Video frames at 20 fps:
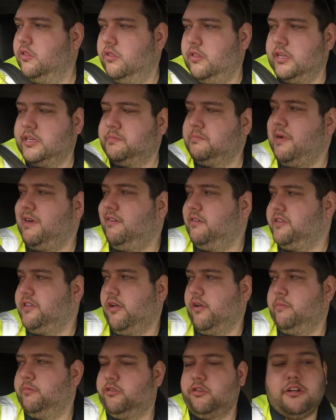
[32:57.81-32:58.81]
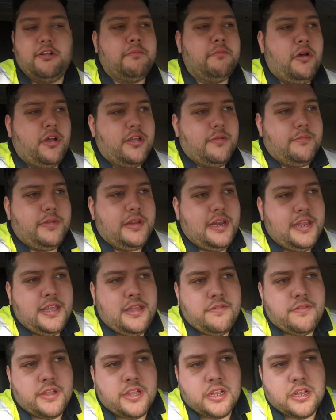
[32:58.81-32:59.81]
This maritime truck might be
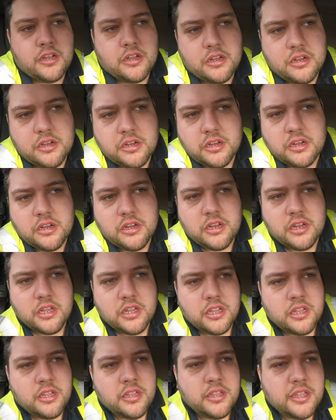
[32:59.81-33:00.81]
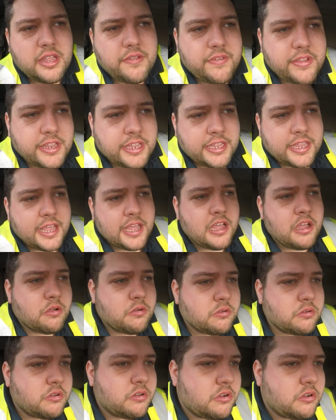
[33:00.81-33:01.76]
leaving if he can get out.